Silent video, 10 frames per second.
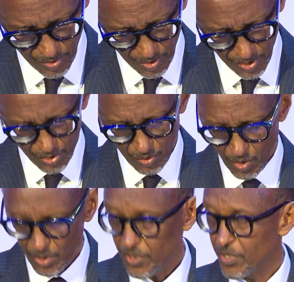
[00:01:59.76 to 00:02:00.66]
is
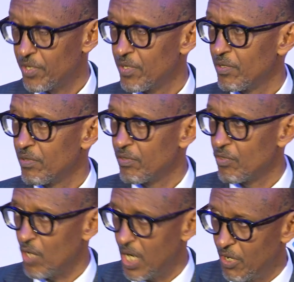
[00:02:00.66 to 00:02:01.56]
close
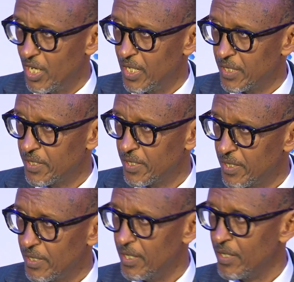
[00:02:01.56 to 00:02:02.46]
to our
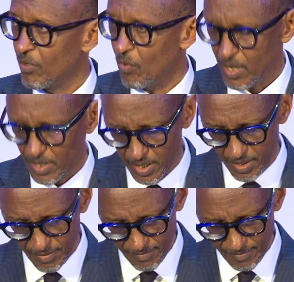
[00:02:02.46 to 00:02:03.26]
hearts in Rwanda.